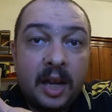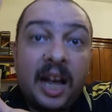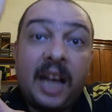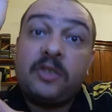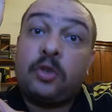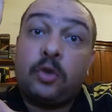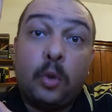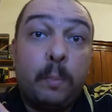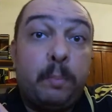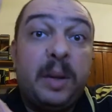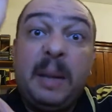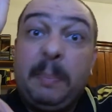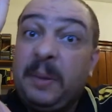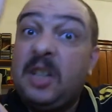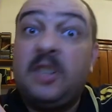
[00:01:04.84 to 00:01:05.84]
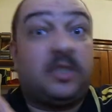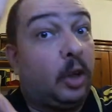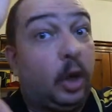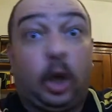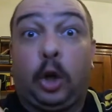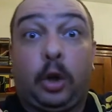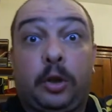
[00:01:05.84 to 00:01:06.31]
has to beep his
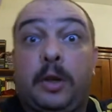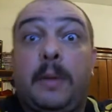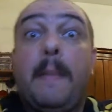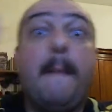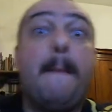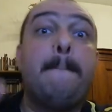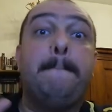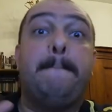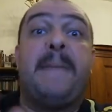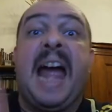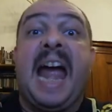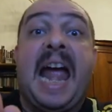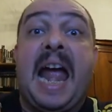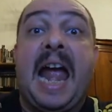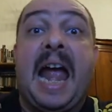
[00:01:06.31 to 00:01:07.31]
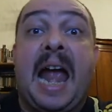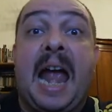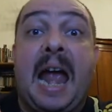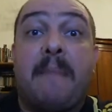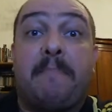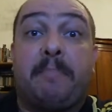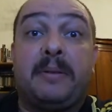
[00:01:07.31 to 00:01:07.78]
horn.
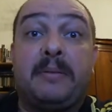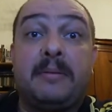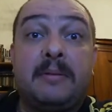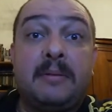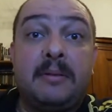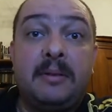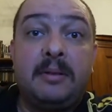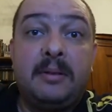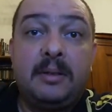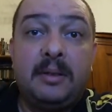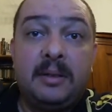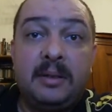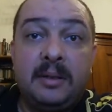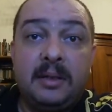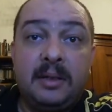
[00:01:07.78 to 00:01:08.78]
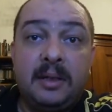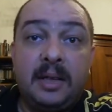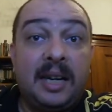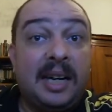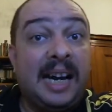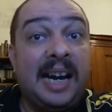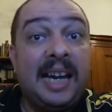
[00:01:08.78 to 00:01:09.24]
Beep!
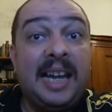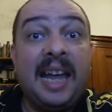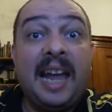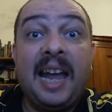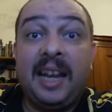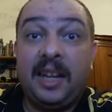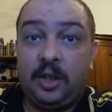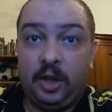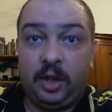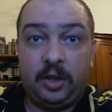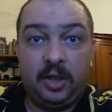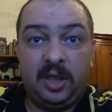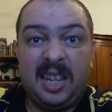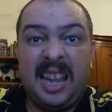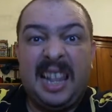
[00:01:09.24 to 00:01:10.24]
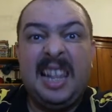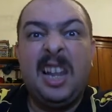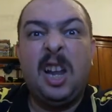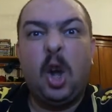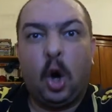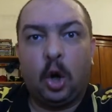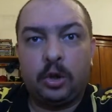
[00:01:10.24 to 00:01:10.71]
I hate it a
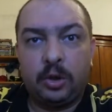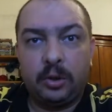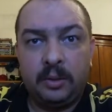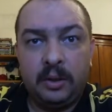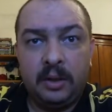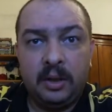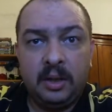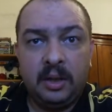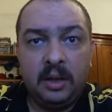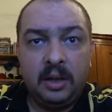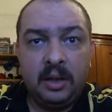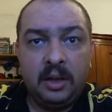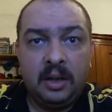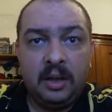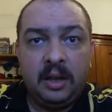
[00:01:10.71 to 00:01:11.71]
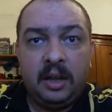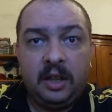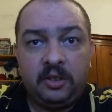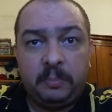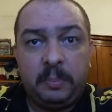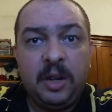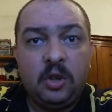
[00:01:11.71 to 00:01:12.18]
lot,
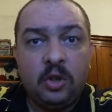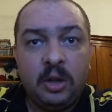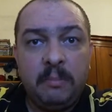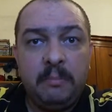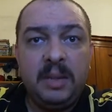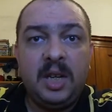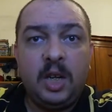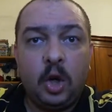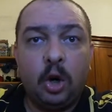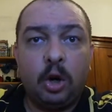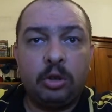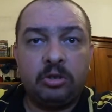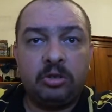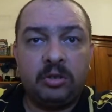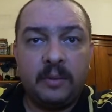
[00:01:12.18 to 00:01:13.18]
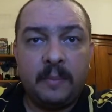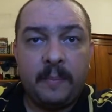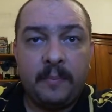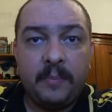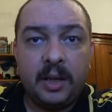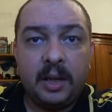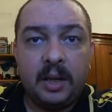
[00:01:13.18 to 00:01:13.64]
especially because
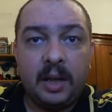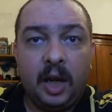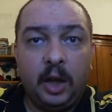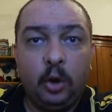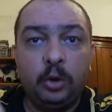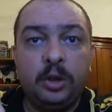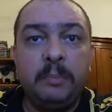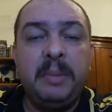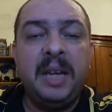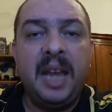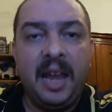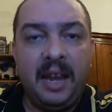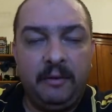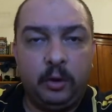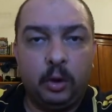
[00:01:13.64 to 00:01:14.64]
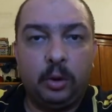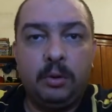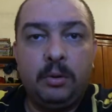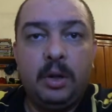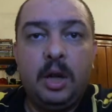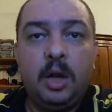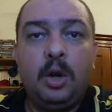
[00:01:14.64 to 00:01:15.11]
another
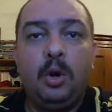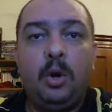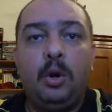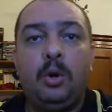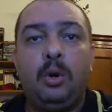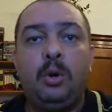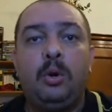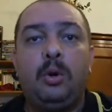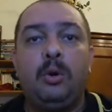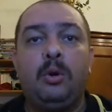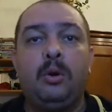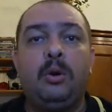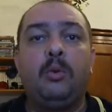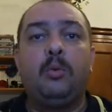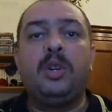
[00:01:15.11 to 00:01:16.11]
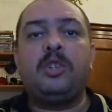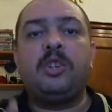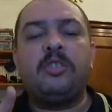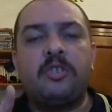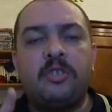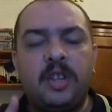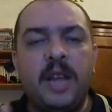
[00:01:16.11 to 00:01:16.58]
behavior which
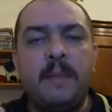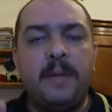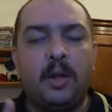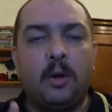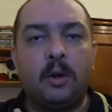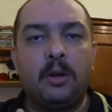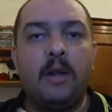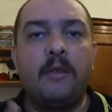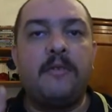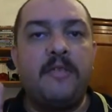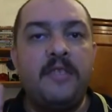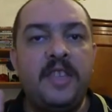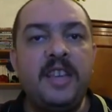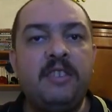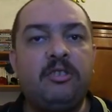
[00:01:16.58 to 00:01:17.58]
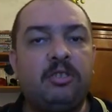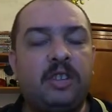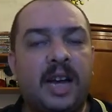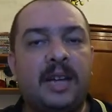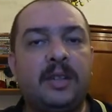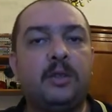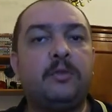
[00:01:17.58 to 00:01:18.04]
is typical of this
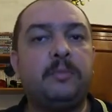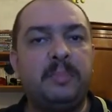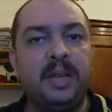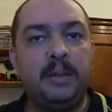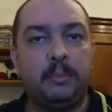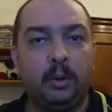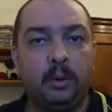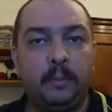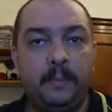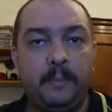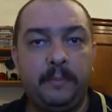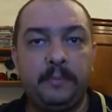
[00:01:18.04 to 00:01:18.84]
kind of people,